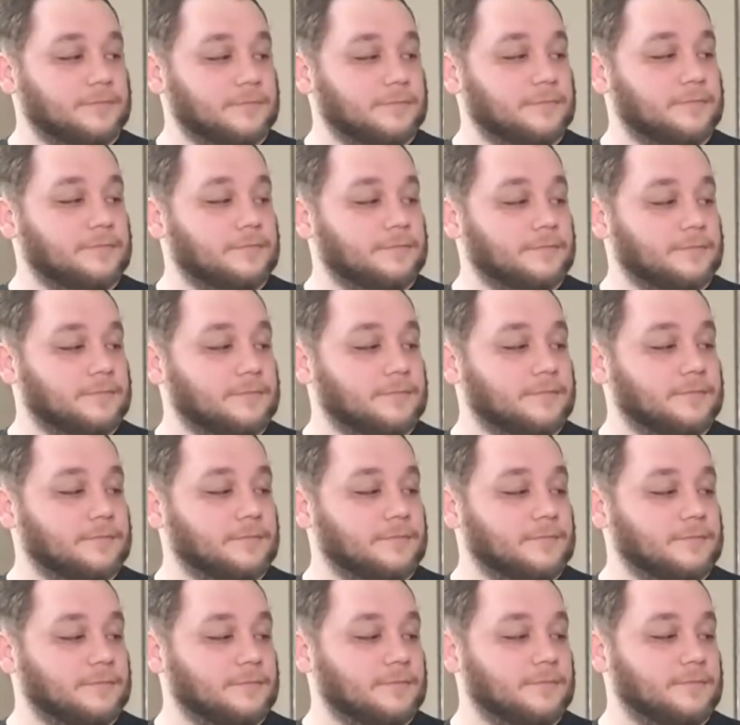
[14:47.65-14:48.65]

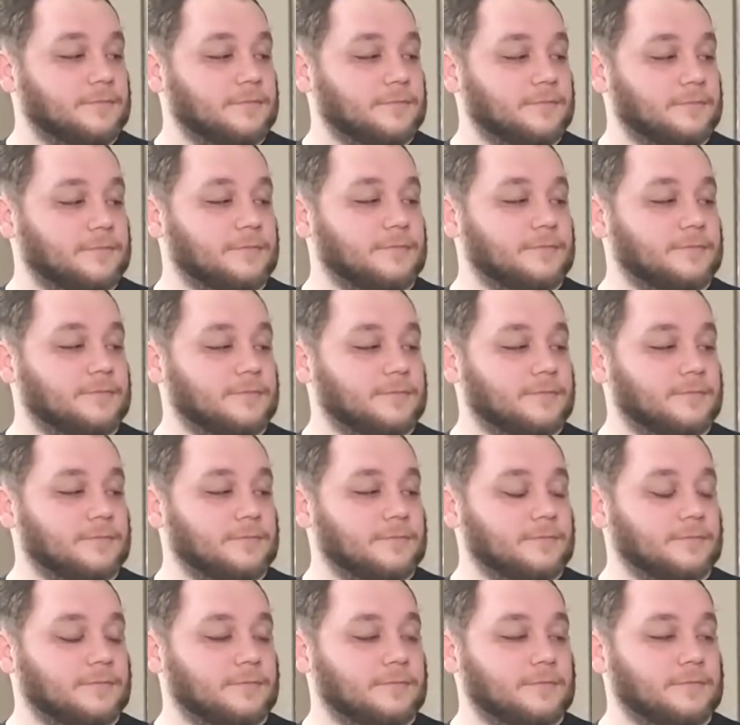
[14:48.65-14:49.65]

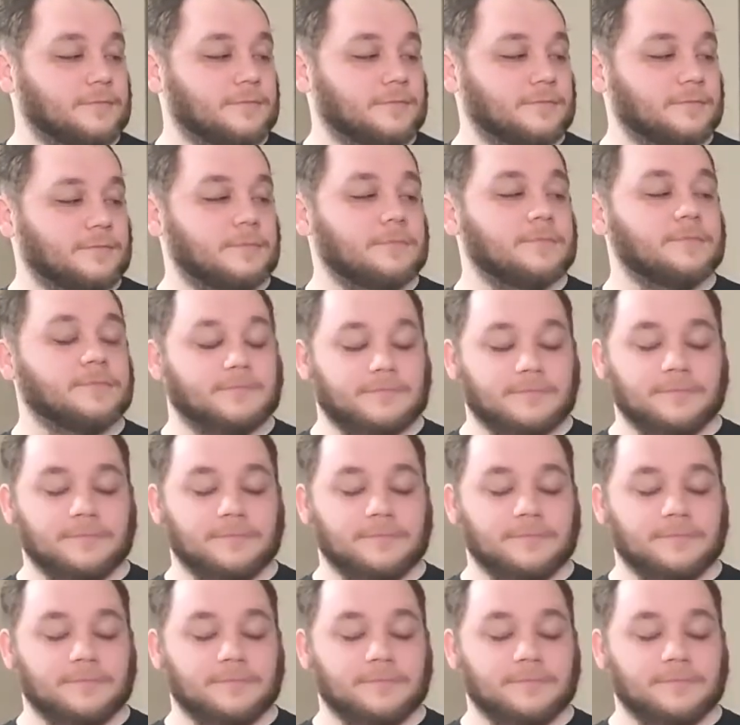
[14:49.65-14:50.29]
No words are spoken by the person on screen.